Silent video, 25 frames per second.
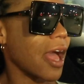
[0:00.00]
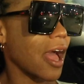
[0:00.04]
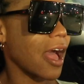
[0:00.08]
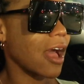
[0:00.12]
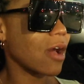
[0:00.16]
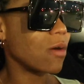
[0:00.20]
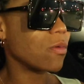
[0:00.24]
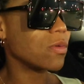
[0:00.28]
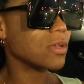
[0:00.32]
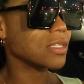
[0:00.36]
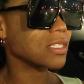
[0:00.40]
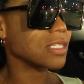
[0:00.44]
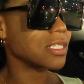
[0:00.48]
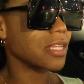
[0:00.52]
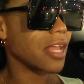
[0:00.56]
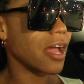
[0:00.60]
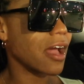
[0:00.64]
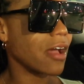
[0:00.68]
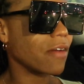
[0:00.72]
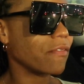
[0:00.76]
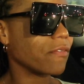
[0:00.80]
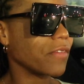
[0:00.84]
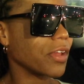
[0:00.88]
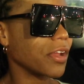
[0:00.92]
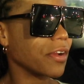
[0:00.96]
I was
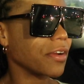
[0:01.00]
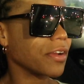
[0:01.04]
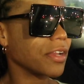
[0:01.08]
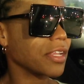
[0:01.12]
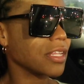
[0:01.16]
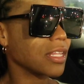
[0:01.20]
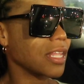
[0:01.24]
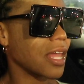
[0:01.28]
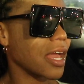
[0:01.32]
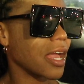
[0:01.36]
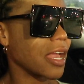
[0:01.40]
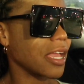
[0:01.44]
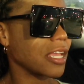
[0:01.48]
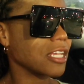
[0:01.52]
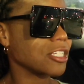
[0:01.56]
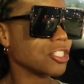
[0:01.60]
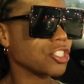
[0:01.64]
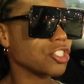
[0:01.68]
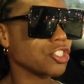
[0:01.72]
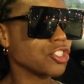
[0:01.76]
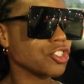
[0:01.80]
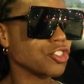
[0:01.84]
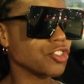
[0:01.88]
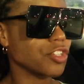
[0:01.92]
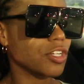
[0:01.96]
not very like
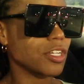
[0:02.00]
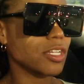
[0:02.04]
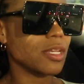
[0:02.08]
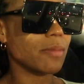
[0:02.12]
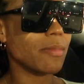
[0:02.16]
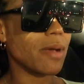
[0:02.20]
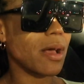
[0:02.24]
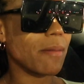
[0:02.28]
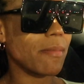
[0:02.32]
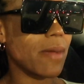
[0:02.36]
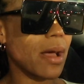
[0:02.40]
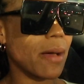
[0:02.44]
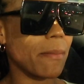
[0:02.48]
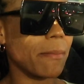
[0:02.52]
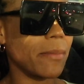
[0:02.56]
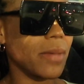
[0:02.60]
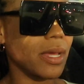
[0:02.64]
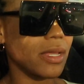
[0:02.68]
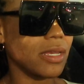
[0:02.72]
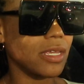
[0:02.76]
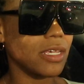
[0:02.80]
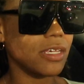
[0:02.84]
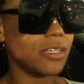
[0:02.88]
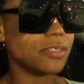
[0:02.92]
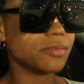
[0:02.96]
strict about my
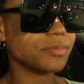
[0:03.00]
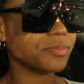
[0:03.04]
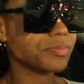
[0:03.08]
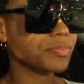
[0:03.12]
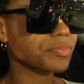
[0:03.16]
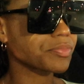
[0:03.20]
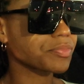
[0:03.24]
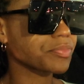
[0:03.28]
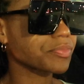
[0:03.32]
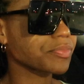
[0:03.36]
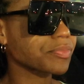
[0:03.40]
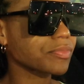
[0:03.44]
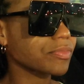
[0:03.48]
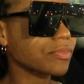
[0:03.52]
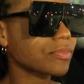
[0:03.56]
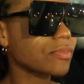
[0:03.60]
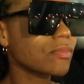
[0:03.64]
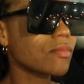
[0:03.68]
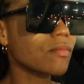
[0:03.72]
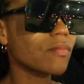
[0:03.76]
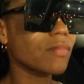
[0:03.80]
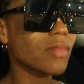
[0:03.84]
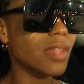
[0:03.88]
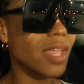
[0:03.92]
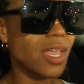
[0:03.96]
money
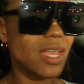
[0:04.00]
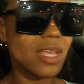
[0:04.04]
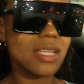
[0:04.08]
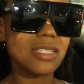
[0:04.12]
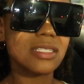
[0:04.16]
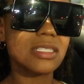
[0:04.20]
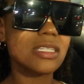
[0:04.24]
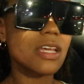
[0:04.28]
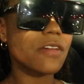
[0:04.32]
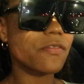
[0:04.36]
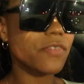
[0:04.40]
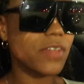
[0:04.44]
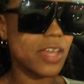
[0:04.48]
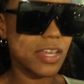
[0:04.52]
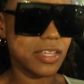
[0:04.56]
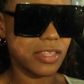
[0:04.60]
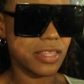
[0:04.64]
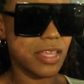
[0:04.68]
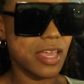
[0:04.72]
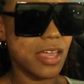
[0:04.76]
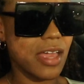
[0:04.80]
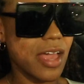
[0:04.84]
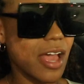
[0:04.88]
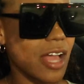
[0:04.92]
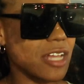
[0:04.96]
and stuff like
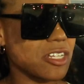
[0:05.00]
that.